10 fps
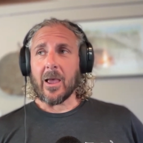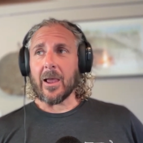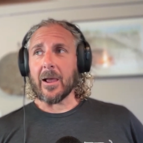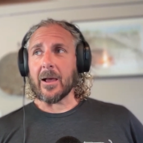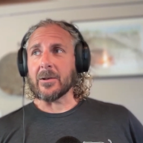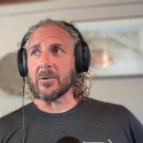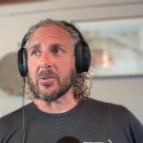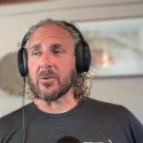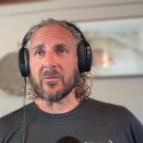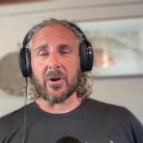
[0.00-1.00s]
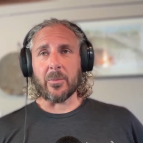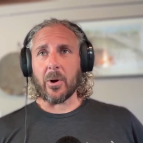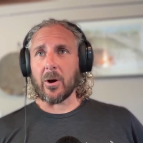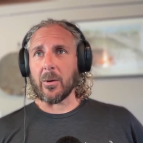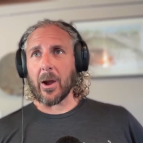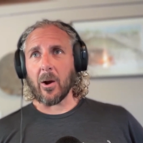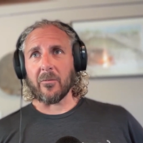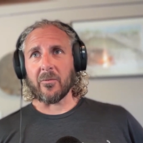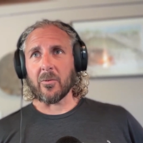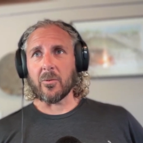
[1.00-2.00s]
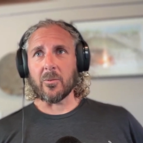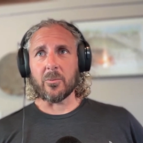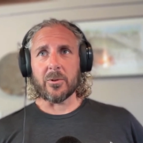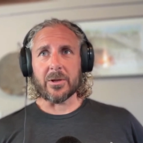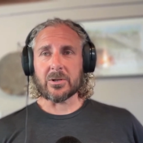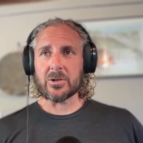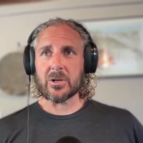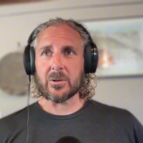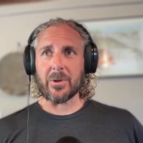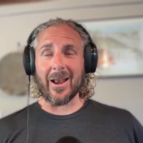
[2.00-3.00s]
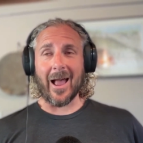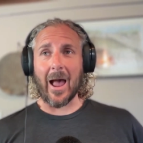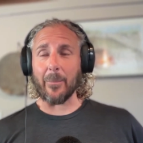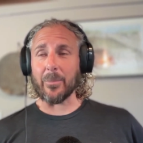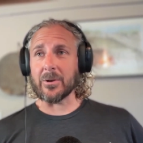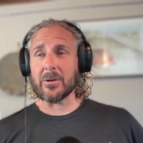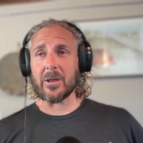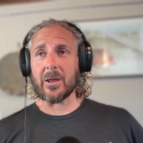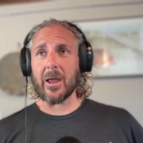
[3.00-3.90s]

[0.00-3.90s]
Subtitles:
And through a very powerful relationship, it happened.